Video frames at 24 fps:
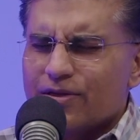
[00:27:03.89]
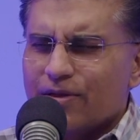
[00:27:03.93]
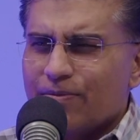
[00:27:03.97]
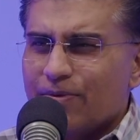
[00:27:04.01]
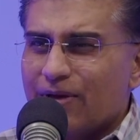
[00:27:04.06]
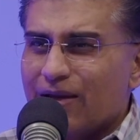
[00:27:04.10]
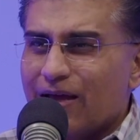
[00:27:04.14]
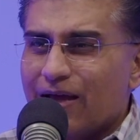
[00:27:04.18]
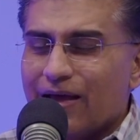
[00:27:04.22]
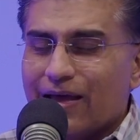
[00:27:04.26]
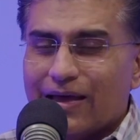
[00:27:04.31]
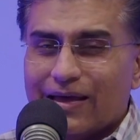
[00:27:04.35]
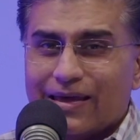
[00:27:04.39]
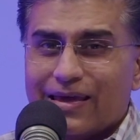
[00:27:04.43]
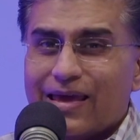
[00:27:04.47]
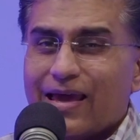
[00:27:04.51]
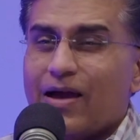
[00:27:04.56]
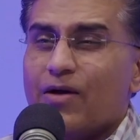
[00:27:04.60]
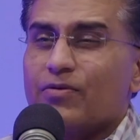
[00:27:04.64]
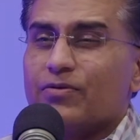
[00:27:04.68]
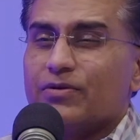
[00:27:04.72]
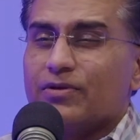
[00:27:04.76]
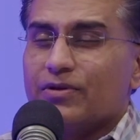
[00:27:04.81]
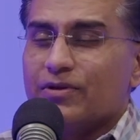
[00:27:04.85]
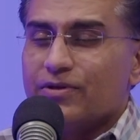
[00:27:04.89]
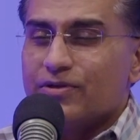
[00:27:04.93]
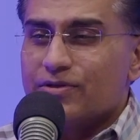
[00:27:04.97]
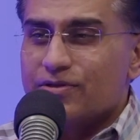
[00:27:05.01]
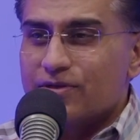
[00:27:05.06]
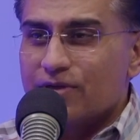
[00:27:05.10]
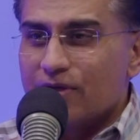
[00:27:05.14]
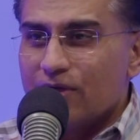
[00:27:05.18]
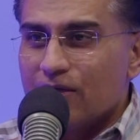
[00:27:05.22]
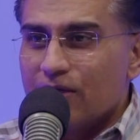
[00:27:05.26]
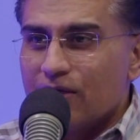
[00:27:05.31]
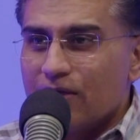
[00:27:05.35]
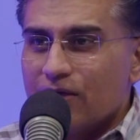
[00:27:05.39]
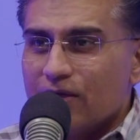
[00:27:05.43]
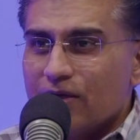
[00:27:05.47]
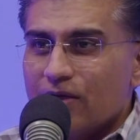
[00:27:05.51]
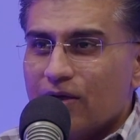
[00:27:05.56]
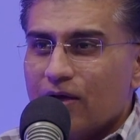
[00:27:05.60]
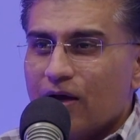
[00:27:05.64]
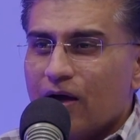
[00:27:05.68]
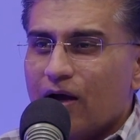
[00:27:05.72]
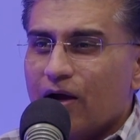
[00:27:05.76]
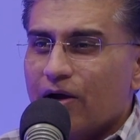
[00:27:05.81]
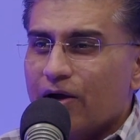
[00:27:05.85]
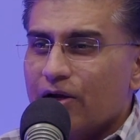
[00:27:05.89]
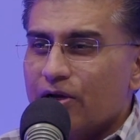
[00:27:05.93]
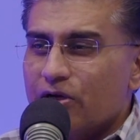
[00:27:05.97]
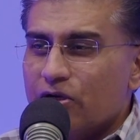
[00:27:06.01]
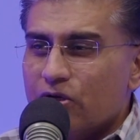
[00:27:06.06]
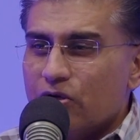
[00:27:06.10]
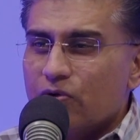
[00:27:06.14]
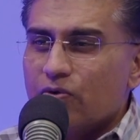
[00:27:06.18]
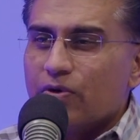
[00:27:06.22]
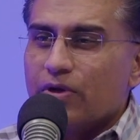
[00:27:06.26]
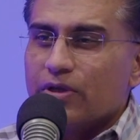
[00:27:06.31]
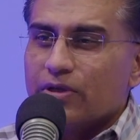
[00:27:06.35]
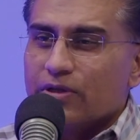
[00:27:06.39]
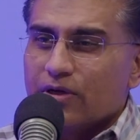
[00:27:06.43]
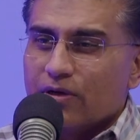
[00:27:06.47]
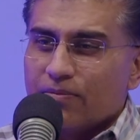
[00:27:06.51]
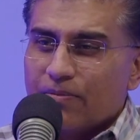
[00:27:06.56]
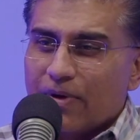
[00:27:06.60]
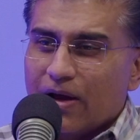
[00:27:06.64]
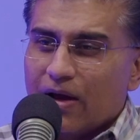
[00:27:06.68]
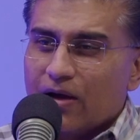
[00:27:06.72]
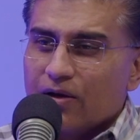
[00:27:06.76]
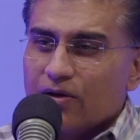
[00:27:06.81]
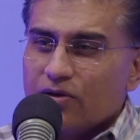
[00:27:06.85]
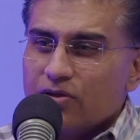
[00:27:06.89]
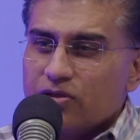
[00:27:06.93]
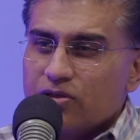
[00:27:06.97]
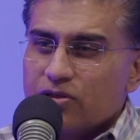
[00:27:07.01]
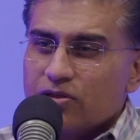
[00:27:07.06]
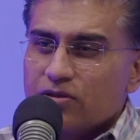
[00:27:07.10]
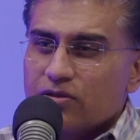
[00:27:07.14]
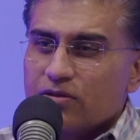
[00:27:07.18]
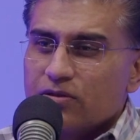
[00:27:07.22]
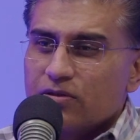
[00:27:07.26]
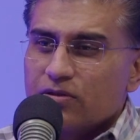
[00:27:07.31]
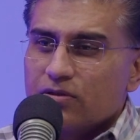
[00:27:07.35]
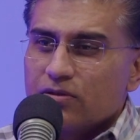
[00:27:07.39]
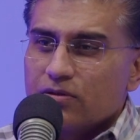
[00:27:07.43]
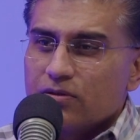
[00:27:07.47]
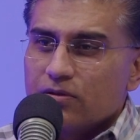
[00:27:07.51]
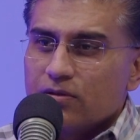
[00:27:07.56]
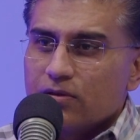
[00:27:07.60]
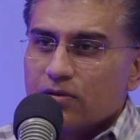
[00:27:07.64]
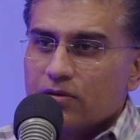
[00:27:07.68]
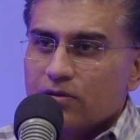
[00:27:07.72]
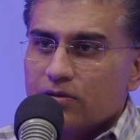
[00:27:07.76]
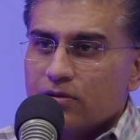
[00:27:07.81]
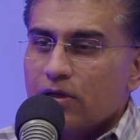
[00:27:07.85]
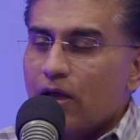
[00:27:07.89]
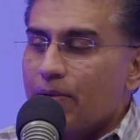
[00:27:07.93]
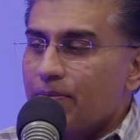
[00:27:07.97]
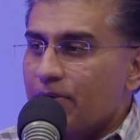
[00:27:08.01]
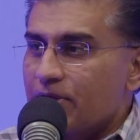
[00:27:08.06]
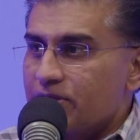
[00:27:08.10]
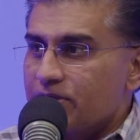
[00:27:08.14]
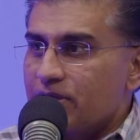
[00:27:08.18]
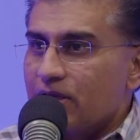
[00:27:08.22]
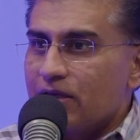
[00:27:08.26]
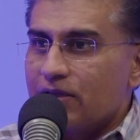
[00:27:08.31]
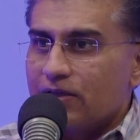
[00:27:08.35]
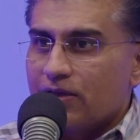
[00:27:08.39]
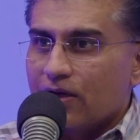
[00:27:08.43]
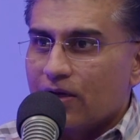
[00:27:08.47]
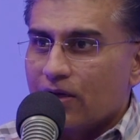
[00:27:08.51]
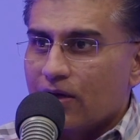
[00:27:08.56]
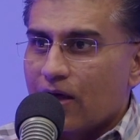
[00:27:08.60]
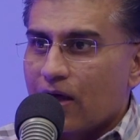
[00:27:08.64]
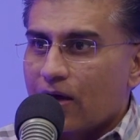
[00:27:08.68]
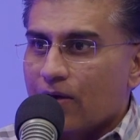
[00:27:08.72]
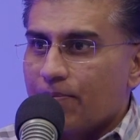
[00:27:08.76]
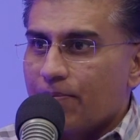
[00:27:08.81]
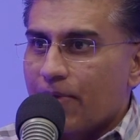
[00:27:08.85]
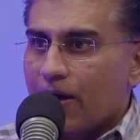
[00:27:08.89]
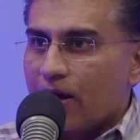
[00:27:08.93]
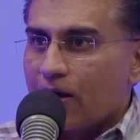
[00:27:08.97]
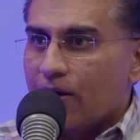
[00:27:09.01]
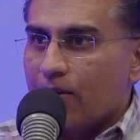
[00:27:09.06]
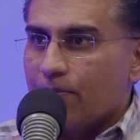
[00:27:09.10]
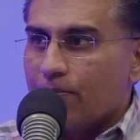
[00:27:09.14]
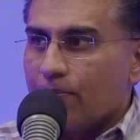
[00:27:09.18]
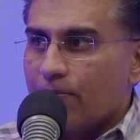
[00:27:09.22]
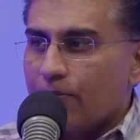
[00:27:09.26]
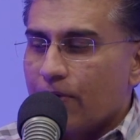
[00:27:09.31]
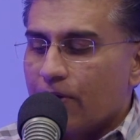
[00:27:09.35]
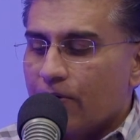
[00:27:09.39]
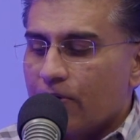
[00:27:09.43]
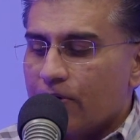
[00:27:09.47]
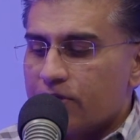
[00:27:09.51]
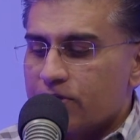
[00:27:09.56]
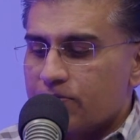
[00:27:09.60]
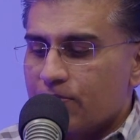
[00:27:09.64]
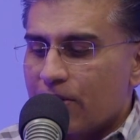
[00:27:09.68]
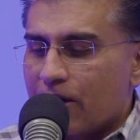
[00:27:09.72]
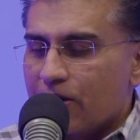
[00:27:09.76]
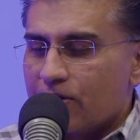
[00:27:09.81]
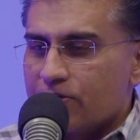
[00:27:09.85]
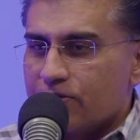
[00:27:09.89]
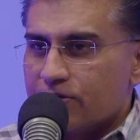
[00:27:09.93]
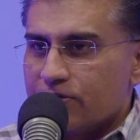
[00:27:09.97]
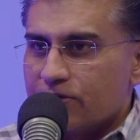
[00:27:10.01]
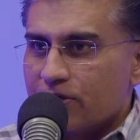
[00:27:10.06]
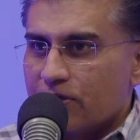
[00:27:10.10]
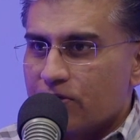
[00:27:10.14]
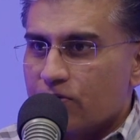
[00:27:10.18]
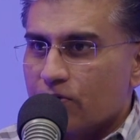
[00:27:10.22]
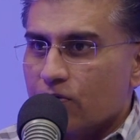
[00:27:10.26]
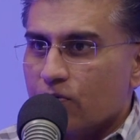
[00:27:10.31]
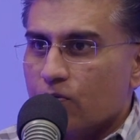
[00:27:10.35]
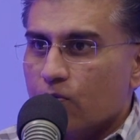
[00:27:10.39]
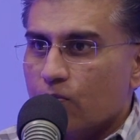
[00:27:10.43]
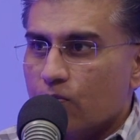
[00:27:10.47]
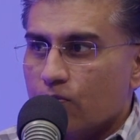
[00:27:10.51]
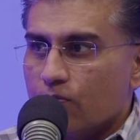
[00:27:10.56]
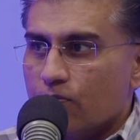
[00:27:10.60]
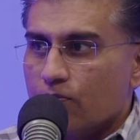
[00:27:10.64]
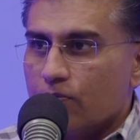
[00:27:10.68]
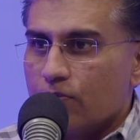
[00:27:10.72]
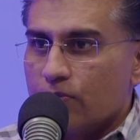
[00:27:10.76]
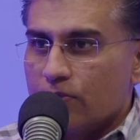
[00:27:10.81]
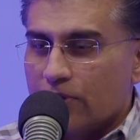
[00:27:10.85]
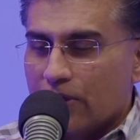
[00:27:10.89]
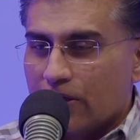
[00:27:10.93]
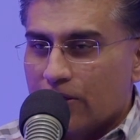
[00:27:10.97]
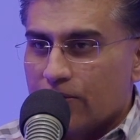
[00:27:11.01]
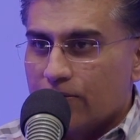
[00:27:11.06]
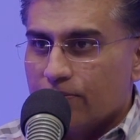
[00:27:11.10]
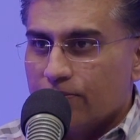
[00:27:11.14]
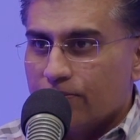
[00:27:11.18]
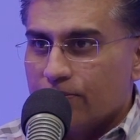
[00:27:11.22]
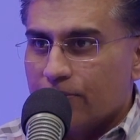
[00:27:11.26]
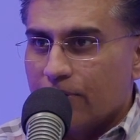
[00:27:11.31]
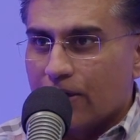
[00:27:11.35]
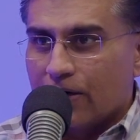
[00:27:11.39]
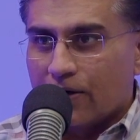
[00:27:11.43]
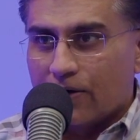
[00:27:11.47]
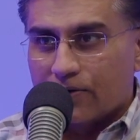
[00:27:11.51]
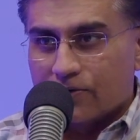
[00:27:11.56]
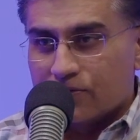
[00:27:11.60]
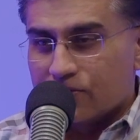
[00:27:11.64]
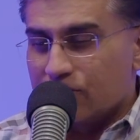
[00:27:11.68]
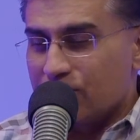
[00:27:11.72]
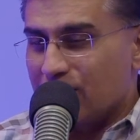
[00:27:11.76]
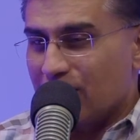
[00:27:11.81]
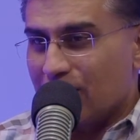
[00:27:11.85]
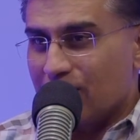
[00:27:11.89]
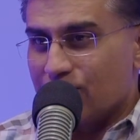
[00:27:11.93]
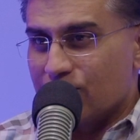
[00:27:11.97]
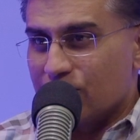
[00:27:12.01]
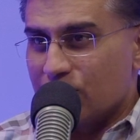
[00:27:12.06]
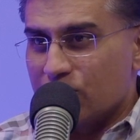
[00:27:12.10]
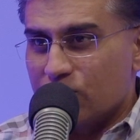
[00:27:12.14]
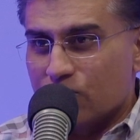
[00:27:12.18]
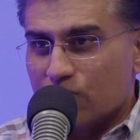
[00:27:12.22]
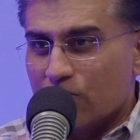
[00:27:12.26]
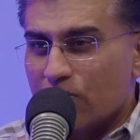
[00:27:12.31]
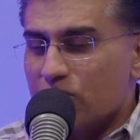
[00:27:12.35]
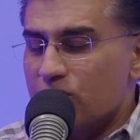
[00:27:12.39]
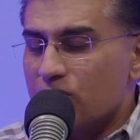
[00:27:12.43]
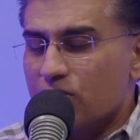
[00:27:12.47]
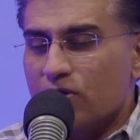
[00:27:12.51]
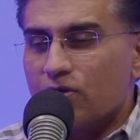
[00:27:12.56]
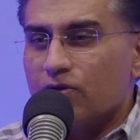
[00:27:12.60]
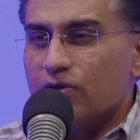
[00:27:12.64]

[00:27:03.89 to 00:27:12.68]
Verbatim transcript: I mean, uh, countless are enduring their marriage. Mm-hmm. Mm. Now, I'm not saying there are a lot of mar- arranged marriages that don't that that are same situation.